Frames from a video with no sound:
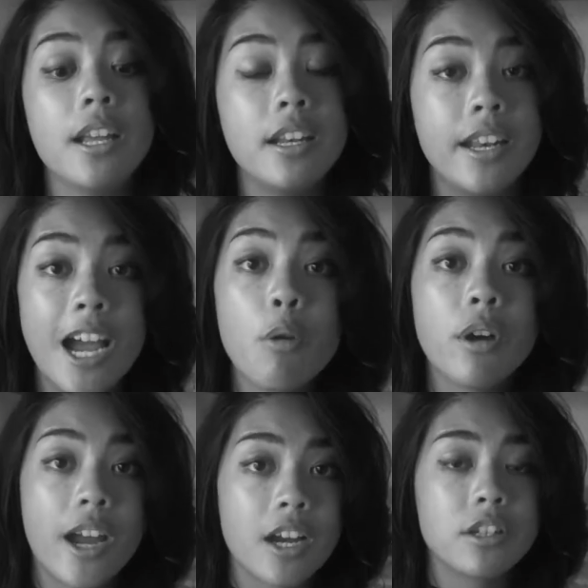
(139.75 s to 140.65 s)
Now we're
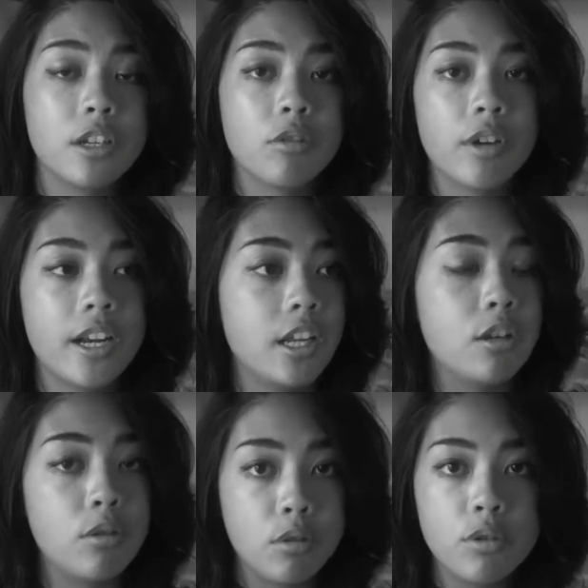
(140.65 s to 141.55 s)
actually creating
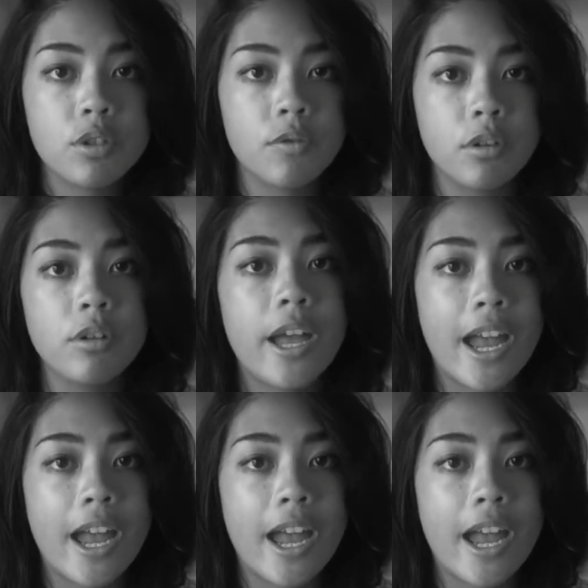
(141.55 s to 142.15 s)
useful,